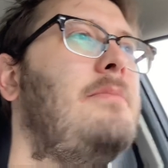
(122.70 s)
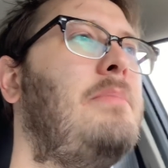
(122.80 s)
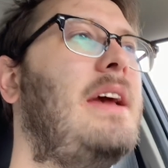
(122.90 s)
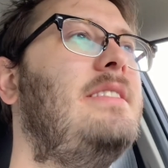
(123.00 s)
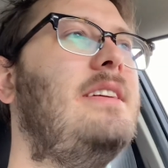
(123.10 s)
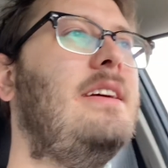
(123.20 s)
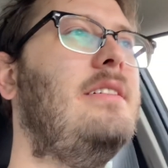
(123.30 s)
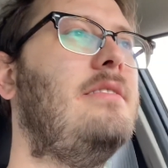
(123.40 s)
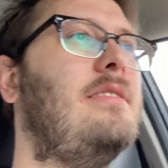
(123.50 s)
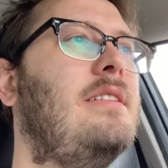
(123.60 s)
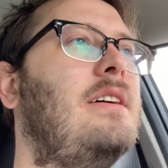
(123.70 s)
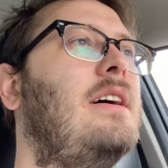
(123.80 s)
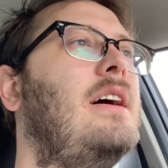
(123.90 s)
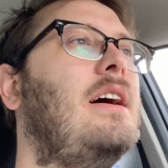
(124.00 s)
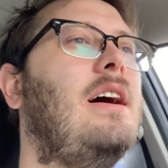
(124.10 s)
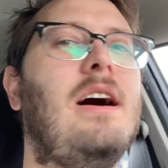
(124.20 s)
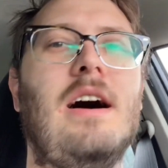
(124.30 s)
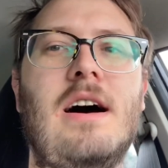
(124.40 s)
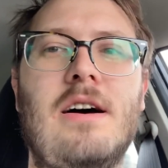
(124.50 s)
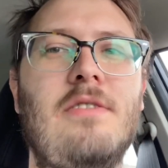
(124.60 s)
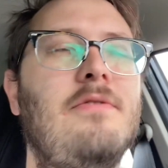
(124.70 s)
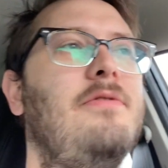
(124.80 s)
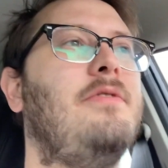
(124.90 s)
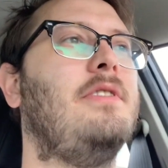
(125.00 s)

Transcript: painting of